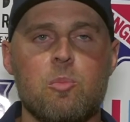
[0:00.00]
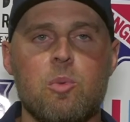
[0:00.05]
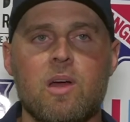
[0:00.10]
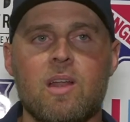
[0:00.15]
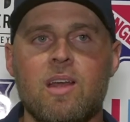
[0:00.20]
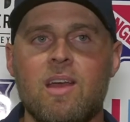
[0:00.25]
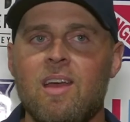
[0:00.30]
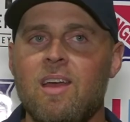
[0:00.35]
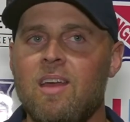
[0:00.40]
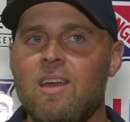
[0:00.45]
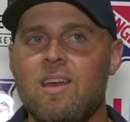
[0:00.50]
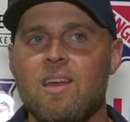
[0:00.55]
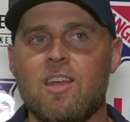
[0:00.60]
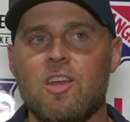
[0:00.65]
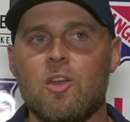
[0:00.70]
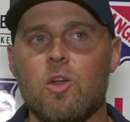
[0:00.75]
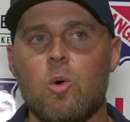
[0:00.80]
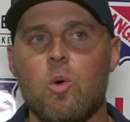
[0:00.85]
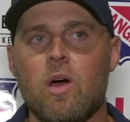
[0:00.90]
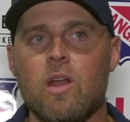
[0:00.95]
But
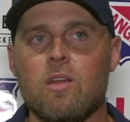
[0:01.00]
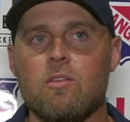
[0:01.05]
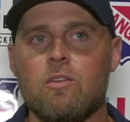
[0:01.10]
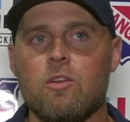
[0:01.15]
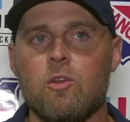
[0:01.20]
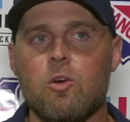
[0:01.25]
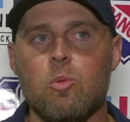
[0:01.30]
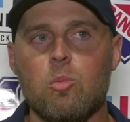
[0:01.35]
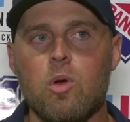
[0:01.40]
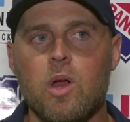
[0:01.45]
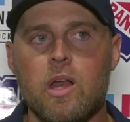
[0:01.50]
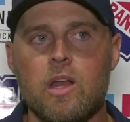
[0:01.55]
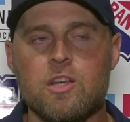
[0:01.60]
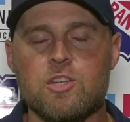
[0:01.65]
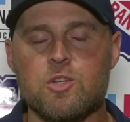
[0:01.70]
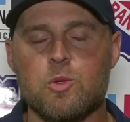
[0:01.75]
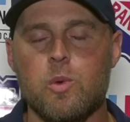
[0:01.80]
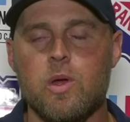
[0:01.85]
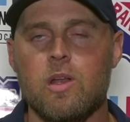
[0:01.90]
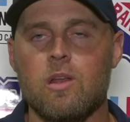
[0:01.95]
you know what? If you know Brady
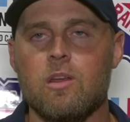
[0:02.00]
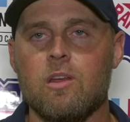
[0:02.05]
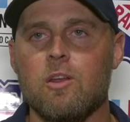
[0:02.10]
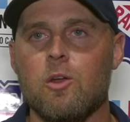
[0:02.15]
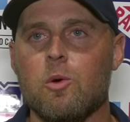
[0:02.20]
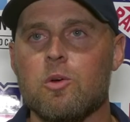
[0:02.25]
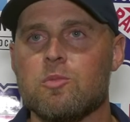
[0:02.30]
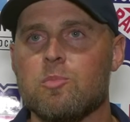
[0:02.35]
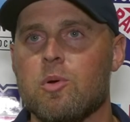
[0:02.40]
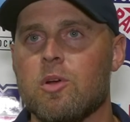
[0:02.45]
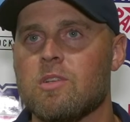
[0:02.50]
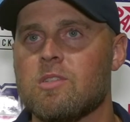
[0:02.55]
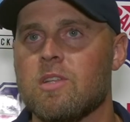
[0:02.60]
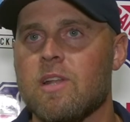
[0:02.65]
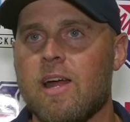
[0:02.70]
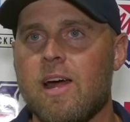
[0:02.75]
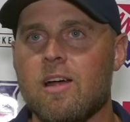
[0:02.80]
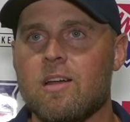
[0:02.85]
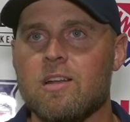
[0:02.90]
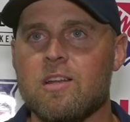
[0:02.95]
Schwindt, you know his
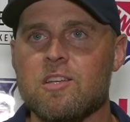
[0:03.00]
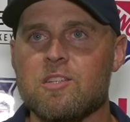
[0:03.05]
personality.